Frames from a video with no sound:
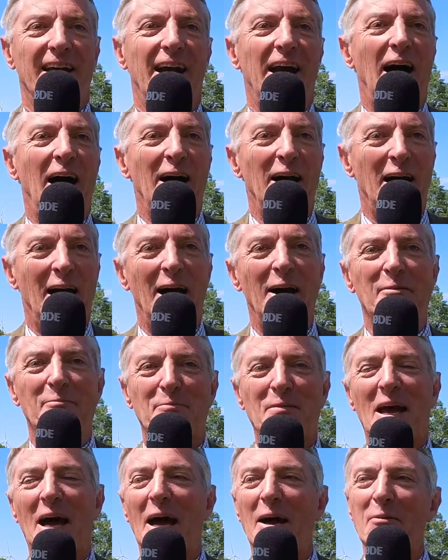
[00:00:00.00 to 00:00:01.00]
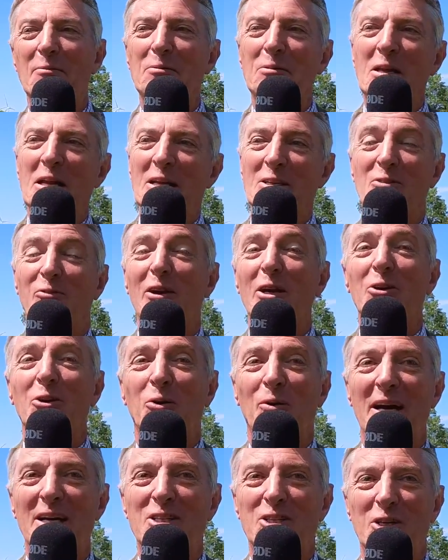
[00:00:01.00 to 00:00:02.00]
It's a very good
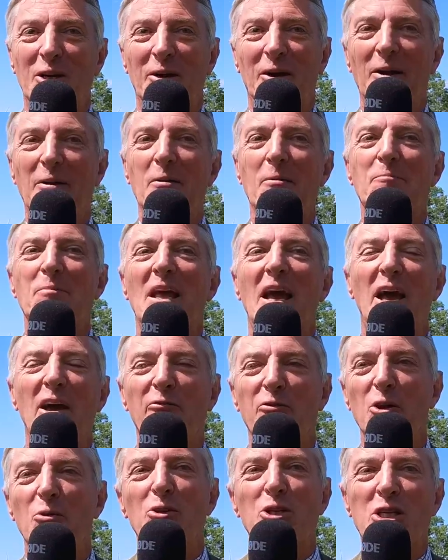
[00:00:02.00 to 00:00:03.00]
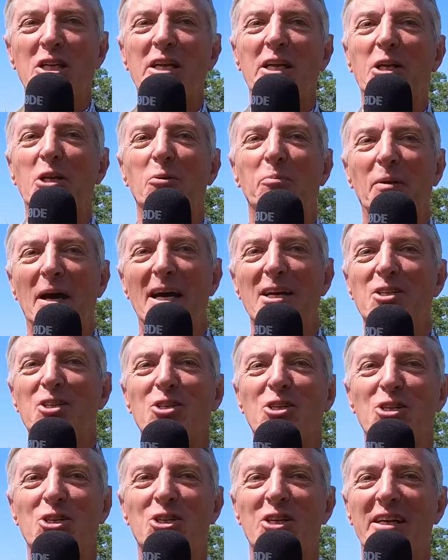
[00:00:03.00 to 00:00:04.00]
question. If you were sitting in the
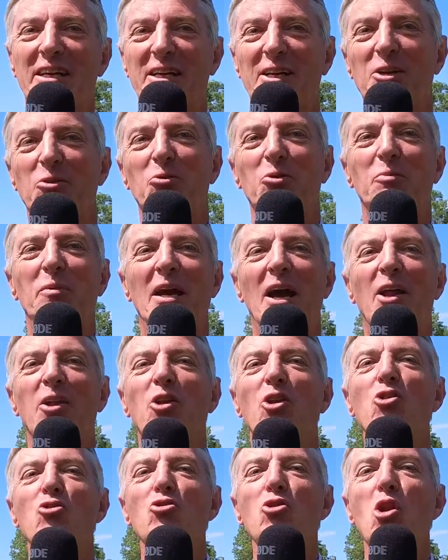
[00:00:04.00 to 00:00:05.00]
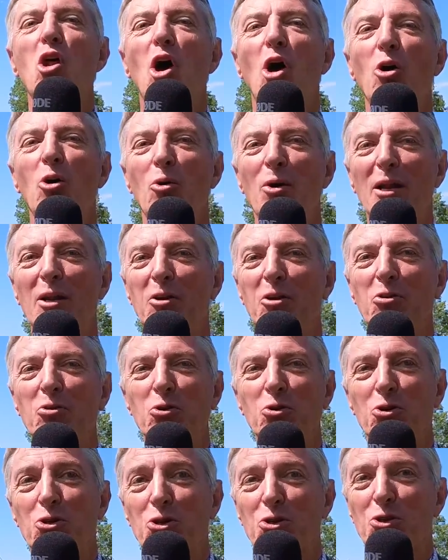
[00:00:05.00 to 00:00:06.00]
passenger seat, you would be under no
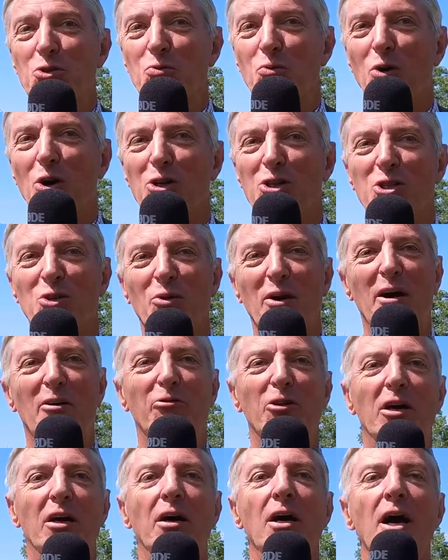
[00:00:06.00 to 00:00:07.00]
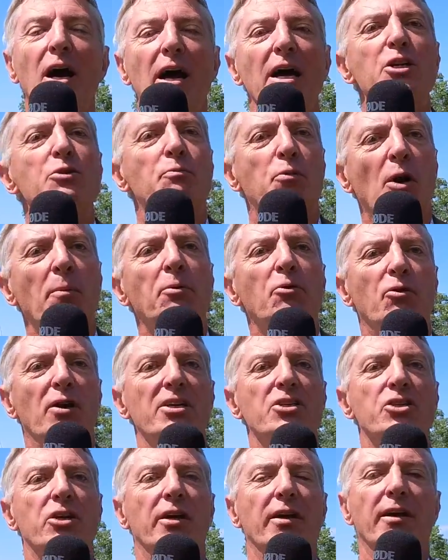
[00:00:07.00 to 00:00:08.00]
illusions whatsoever. It's proper
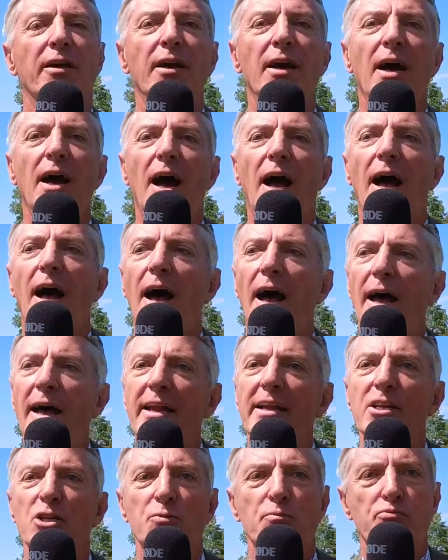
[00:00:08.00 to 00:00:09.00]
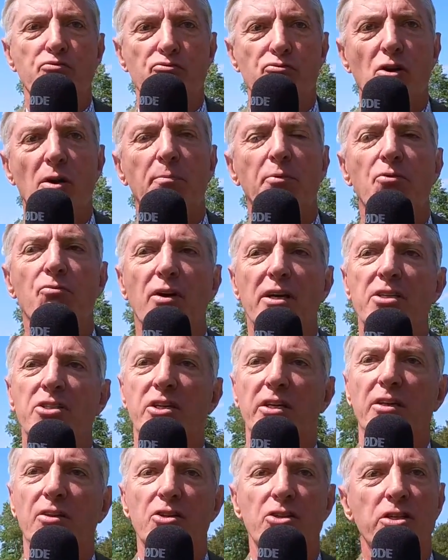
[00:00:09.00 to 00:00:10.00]
racing. It is proper racing.
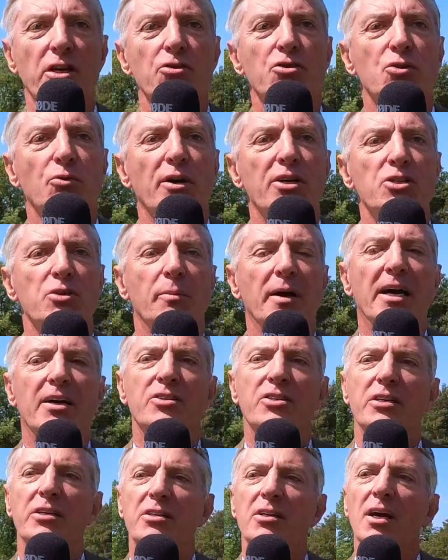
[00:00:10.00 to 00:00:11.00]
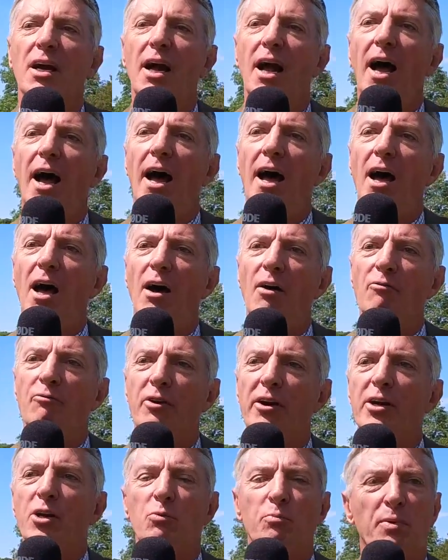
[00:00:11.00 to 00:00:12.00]
There's no two ways about it.
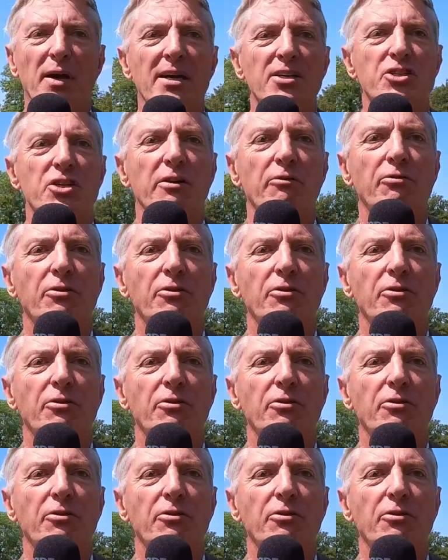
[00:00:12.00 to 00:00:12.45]
Very competitive.